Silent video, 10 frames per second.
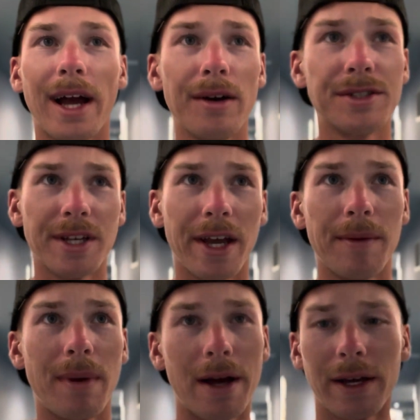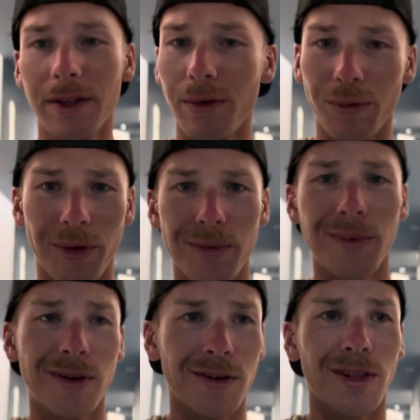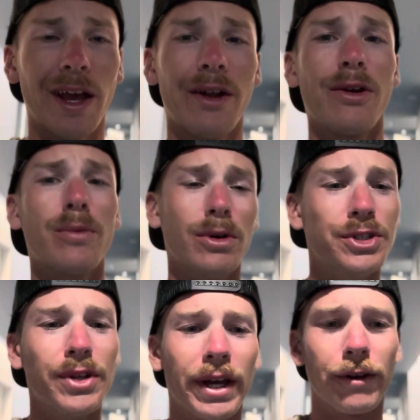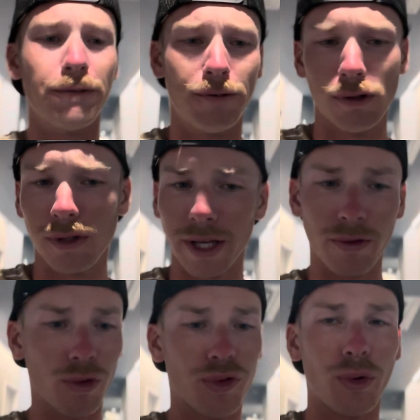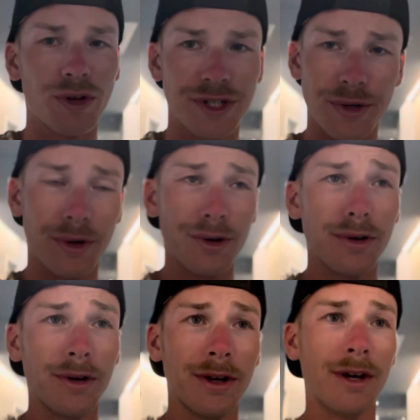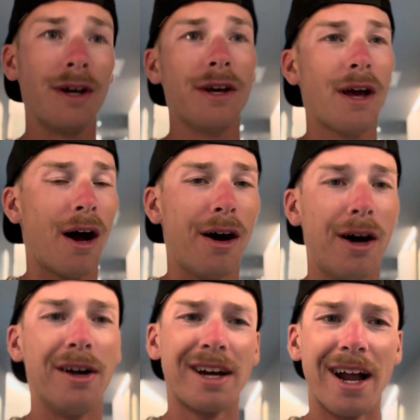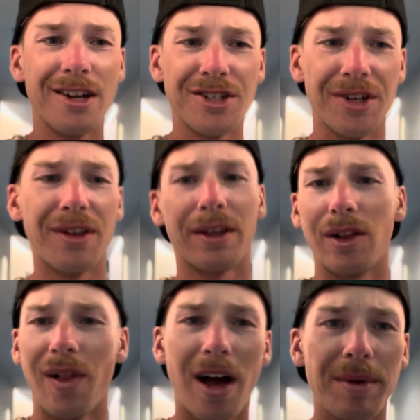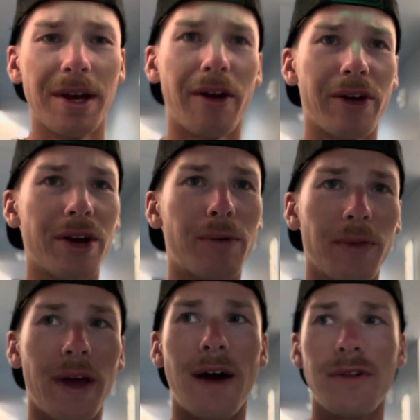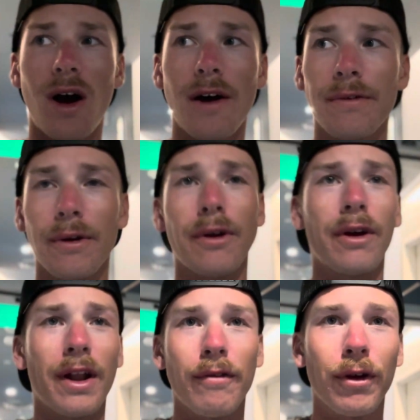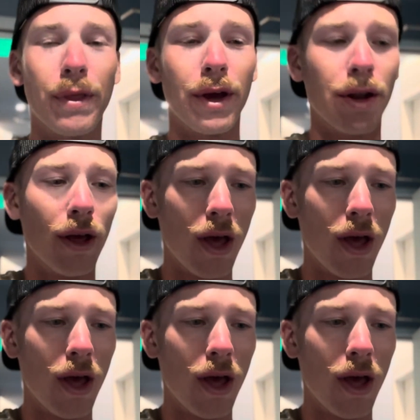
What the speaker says: I was saying back in the room, later we'll do like a full like resort tour, kind of show you like the lobby area, what they have to offer and everything.